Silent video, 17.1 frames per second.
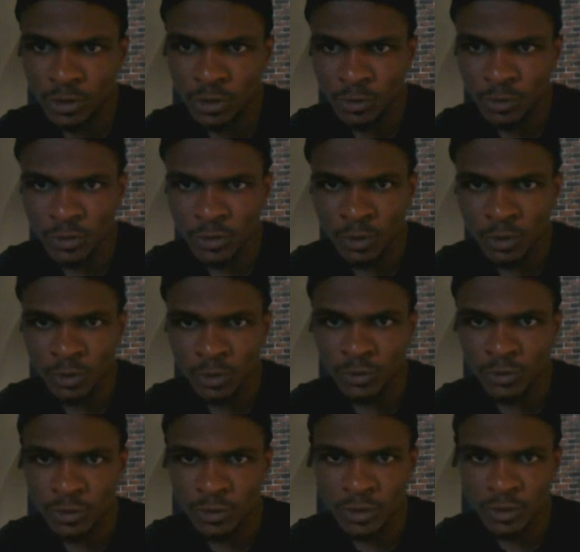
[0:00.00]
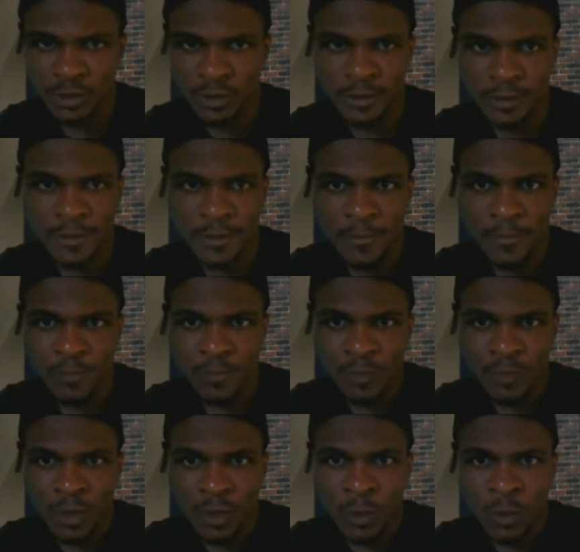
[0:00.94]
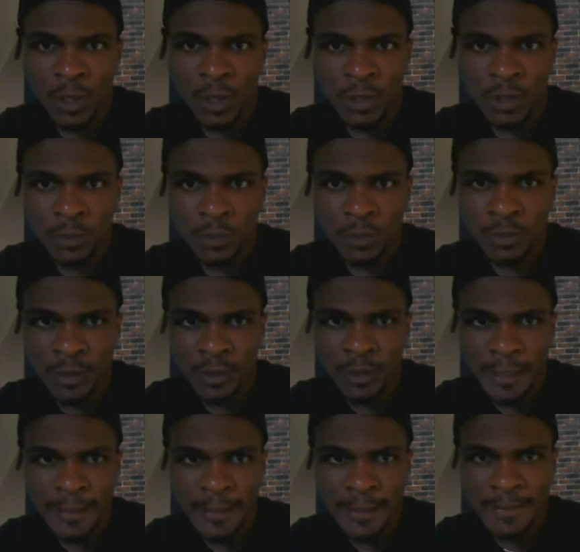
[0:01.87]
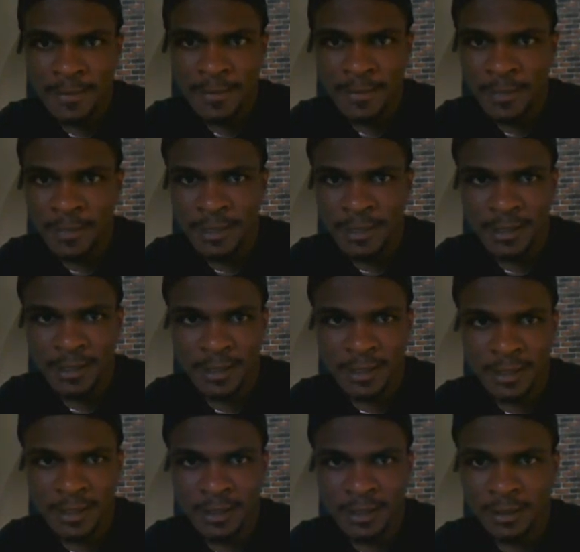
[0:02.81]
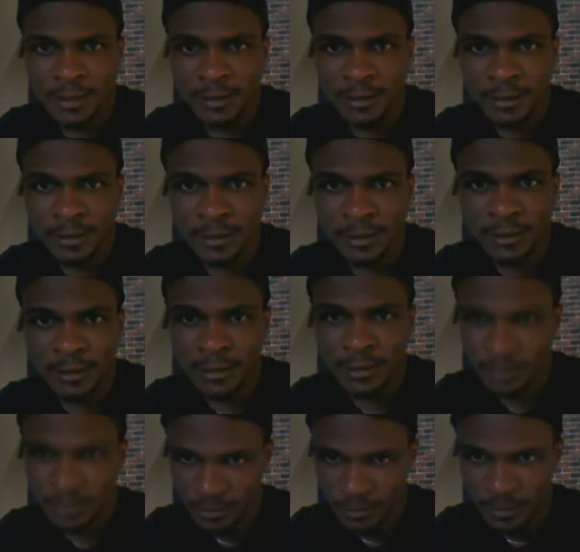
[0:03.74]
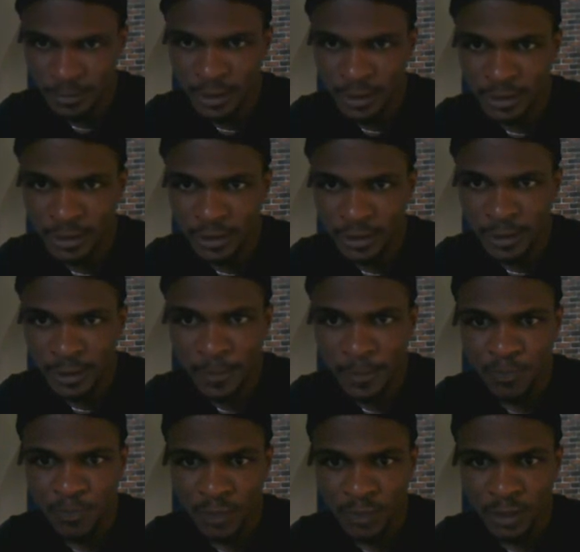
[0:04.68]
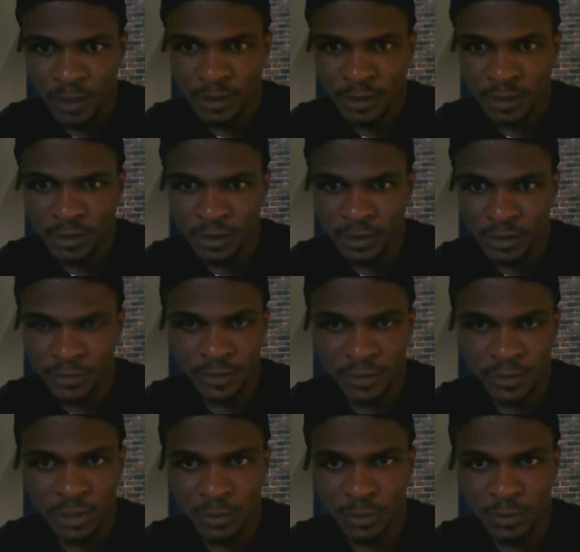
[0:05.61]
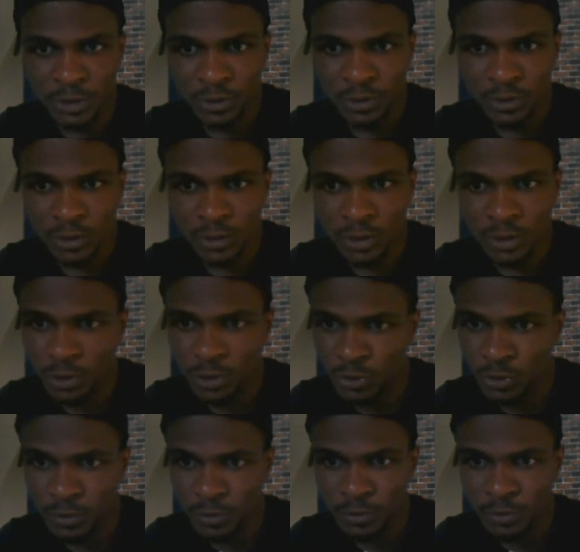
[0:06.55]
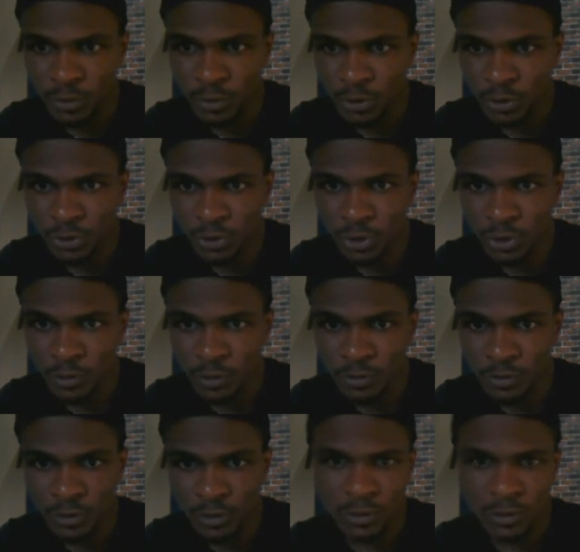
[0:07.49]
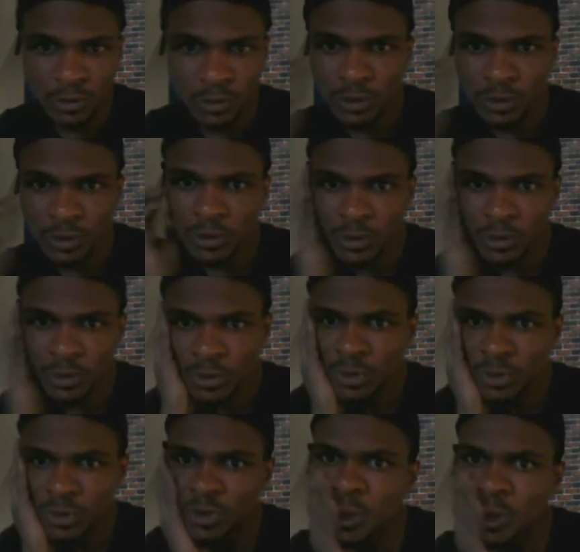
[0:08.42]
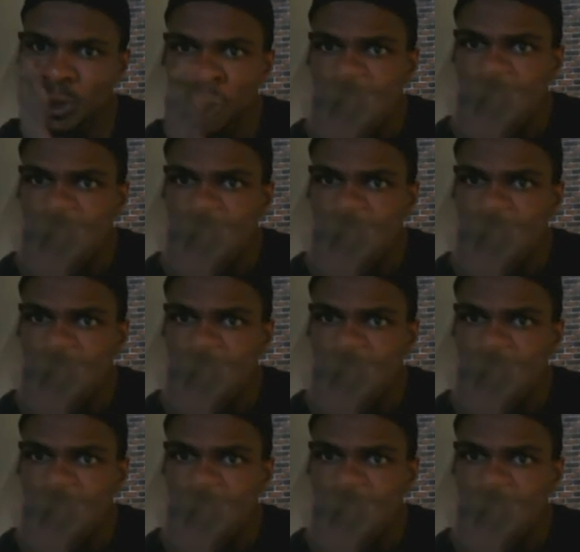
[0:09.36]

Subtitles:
of one of few things. When you open a Simatic Manager, this is the first page you're going to be brought up to. So